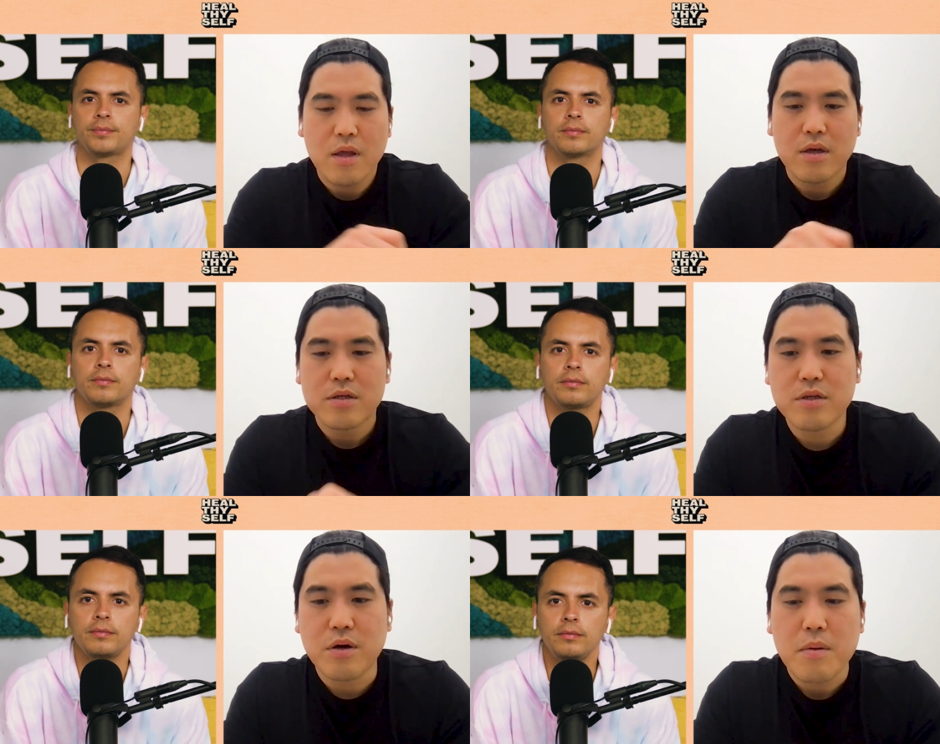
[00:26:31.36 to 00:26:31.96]

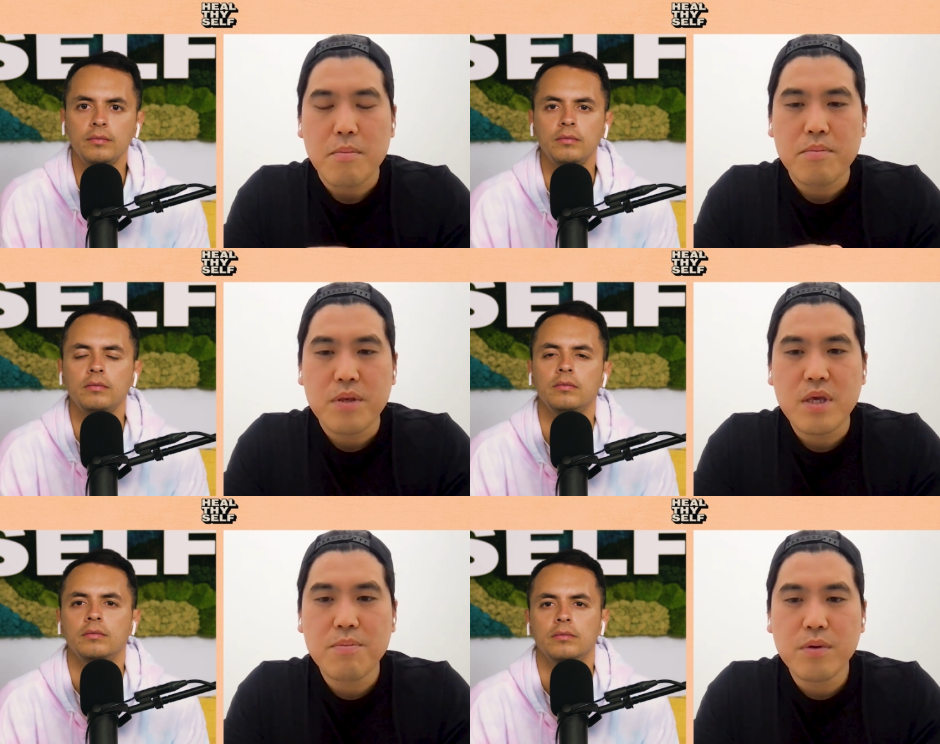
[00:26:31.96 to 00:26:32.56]
Speaker 1: So
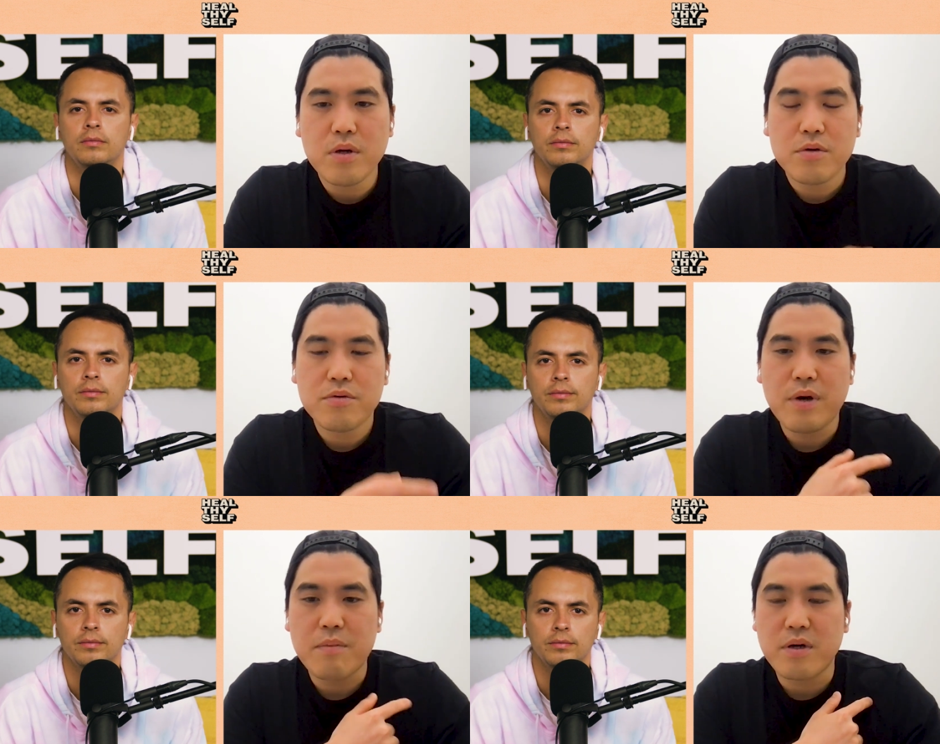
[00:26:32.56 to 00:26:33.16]
people who
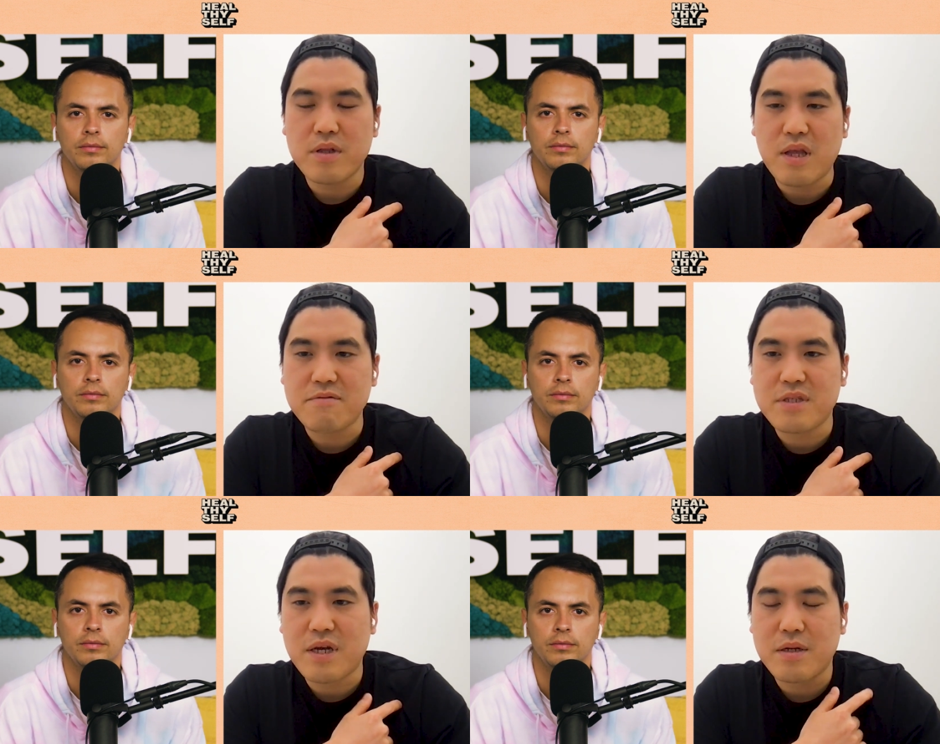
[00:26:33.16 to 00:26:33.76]
have a
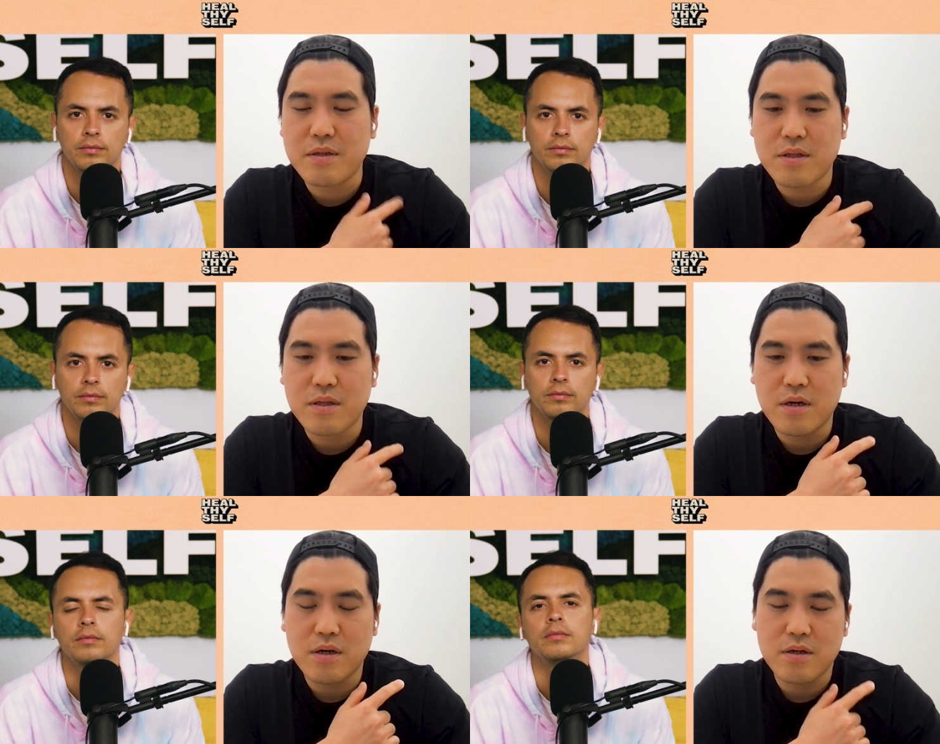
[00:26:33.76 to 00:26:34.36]
left-sided
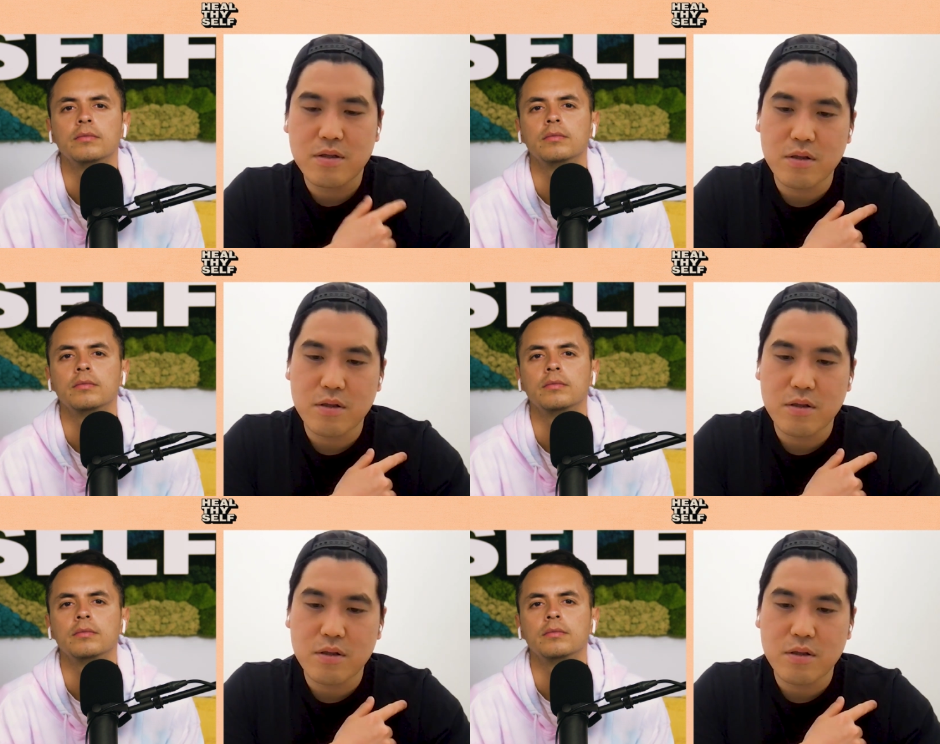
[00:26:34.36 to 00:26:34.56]
uh,